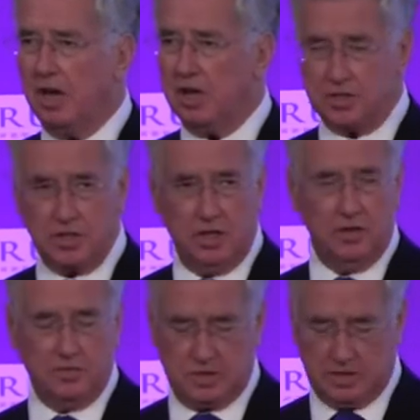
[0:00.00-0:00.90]

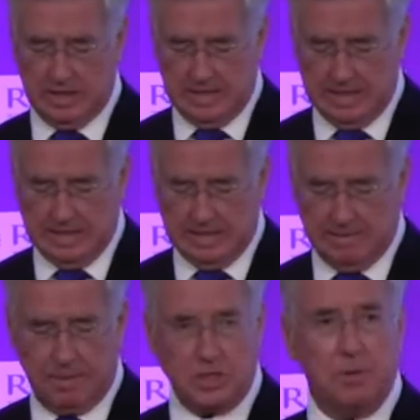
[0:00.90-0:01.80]
ourselves,
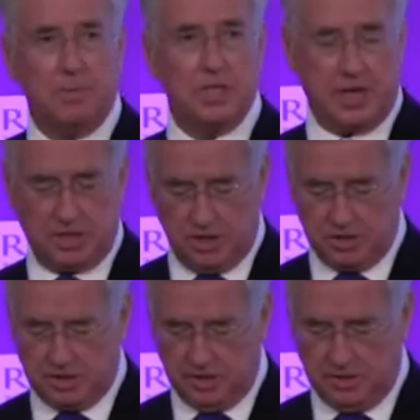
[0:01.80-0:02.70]
but to protect
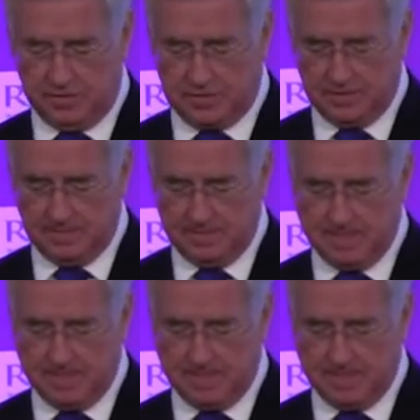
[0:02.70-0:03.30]
ourselves.